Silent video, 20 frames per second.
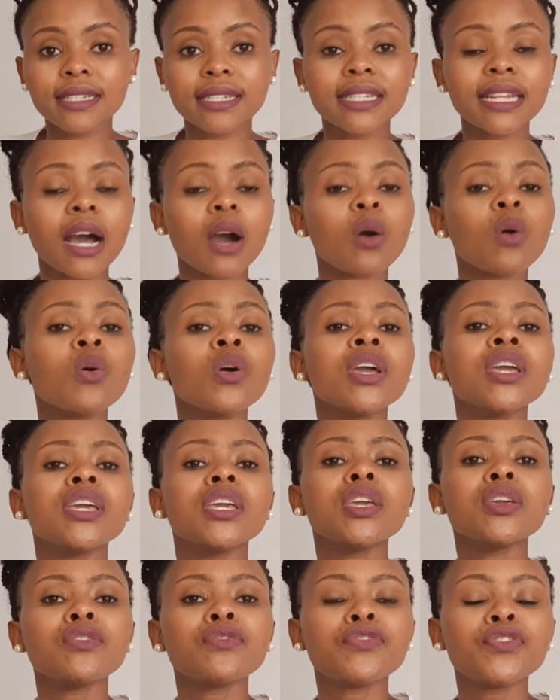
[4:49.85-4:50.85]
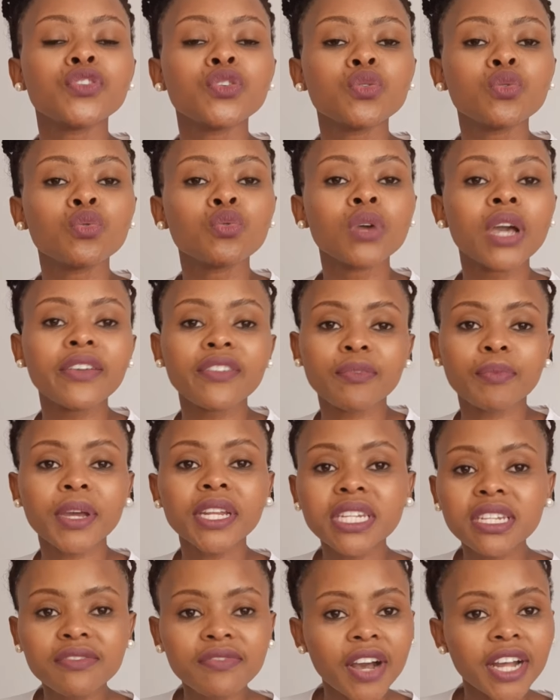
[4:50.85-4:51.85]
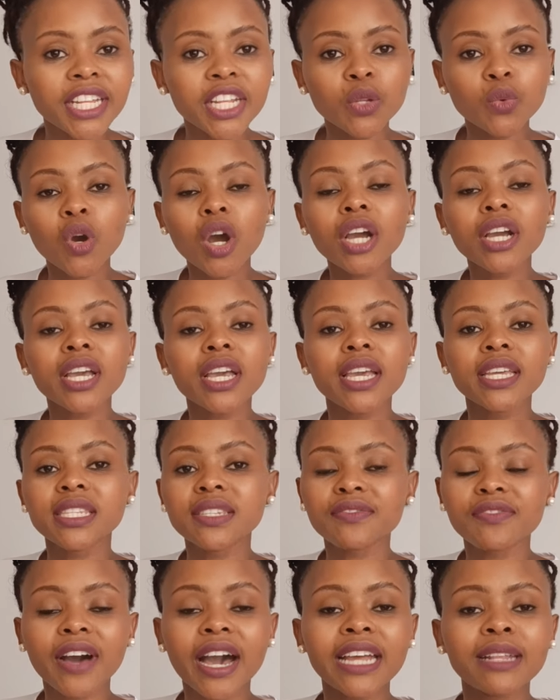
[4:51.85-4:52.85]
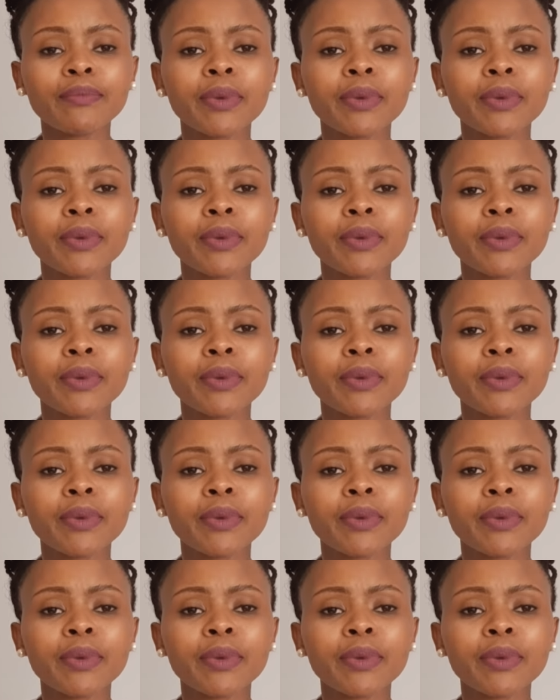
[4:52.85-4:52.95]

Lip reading: Now, if you have a pension fund at work, it's fine.